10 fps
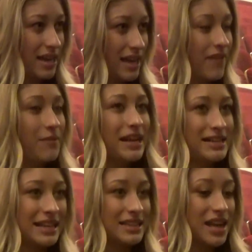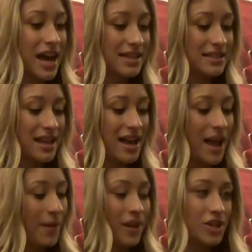If I'm in a dance class,
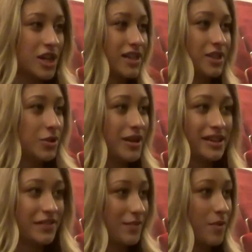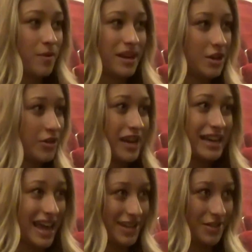I'm gonna try and enjoy and live in the moment and know that I
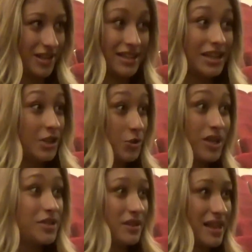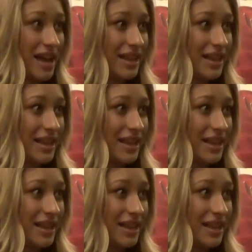can do this and enjoy doing that